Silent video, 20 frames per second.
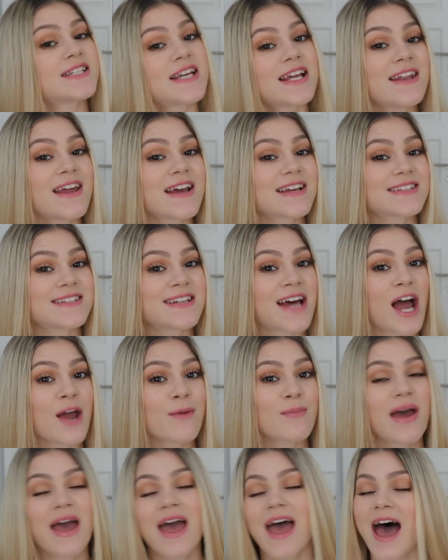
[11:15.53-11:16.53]
Till next
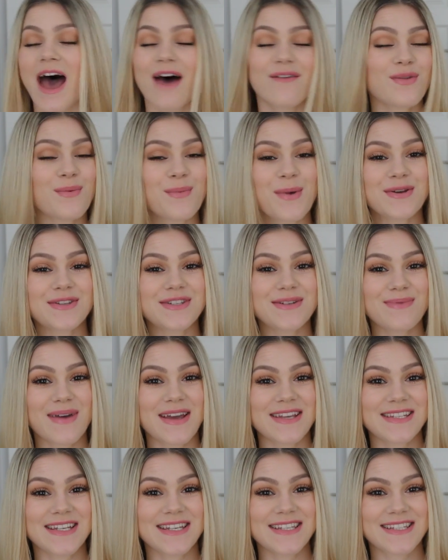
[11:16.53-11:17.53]
time, have the most
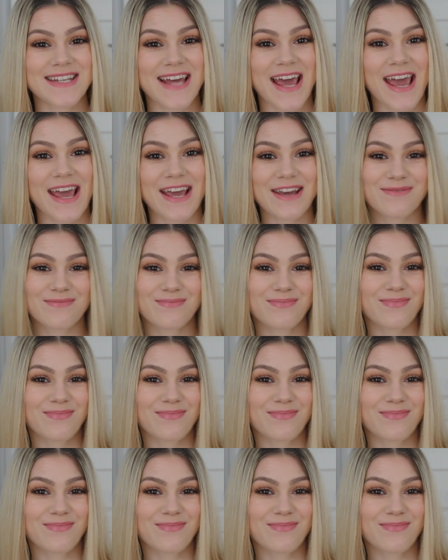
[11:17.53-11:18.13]
amazing day.